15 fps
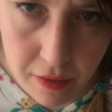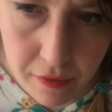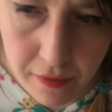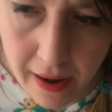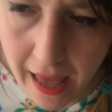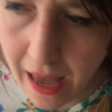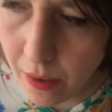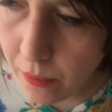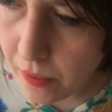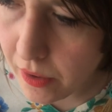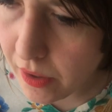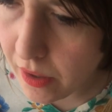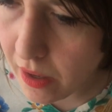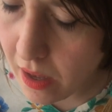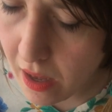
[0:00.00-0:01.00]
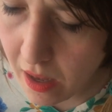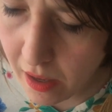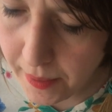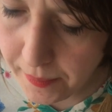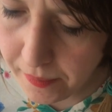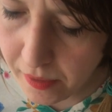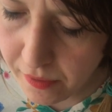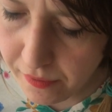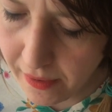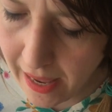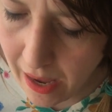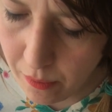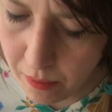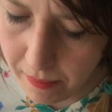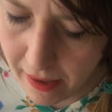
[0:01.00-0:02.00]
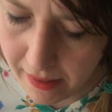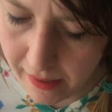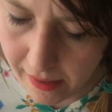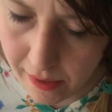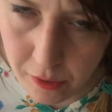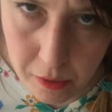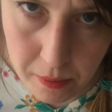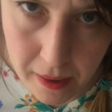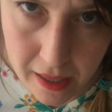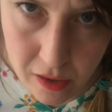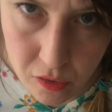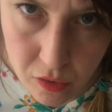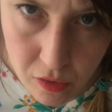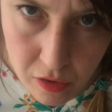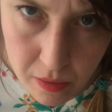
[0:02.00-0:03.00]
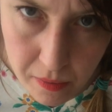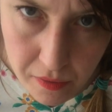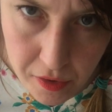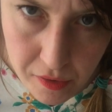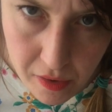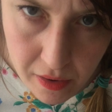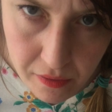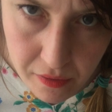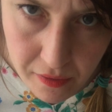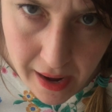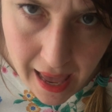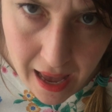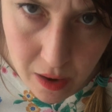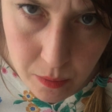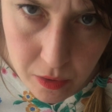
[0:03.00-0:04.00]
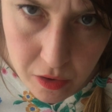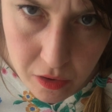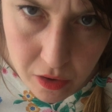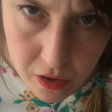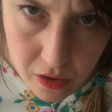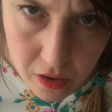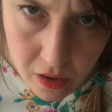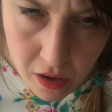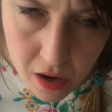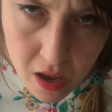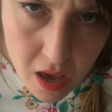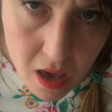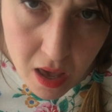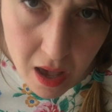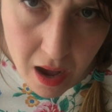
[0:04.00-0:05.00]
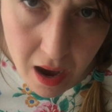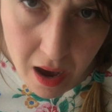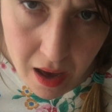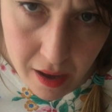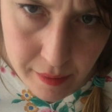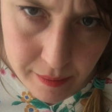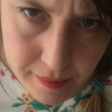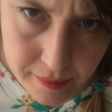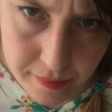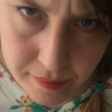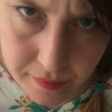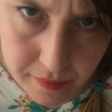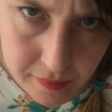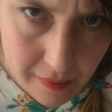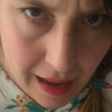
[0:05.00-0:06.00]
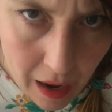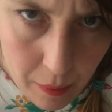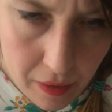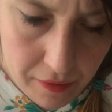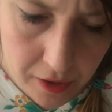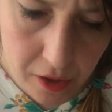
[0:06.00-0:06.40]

the flower bed a little bit and draw some of your own flowers on. However